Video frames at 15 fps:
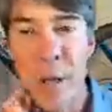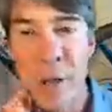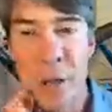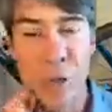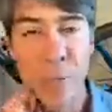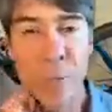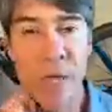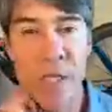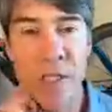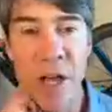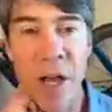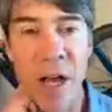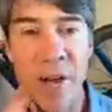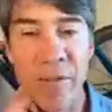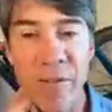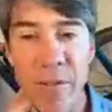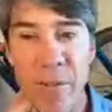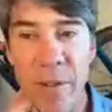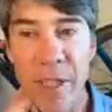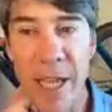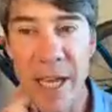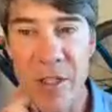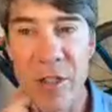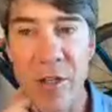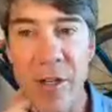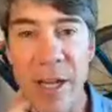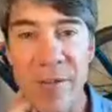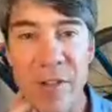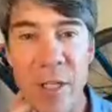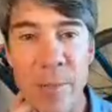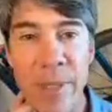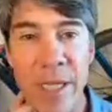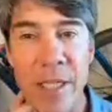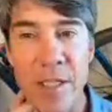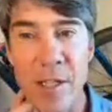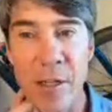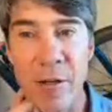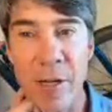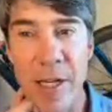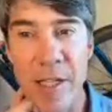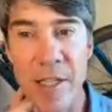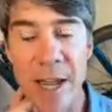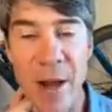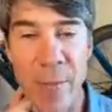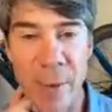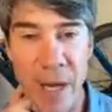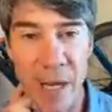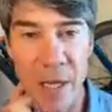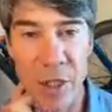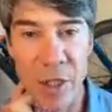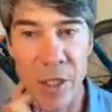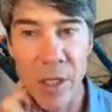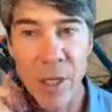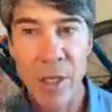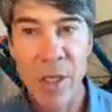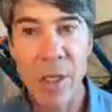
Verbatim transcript: two months off yes, your FTP is decreased. How much?